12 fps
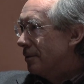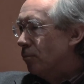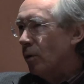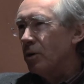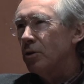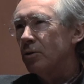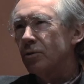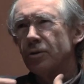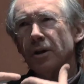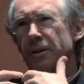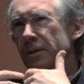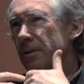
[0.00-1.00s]
Once you
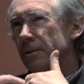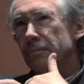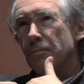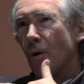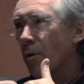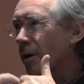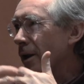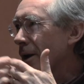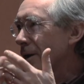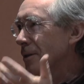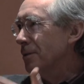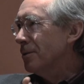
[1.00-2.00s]
start to
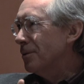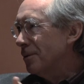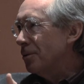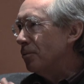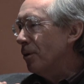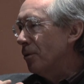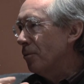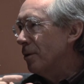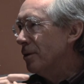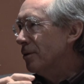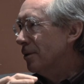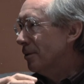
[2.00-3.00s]
moralize, you run the
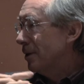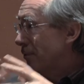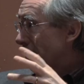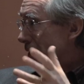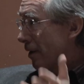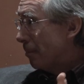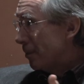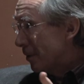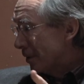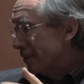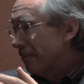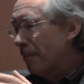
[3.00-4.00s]
risk, and it's very
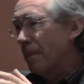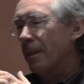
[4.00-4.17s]
tempting,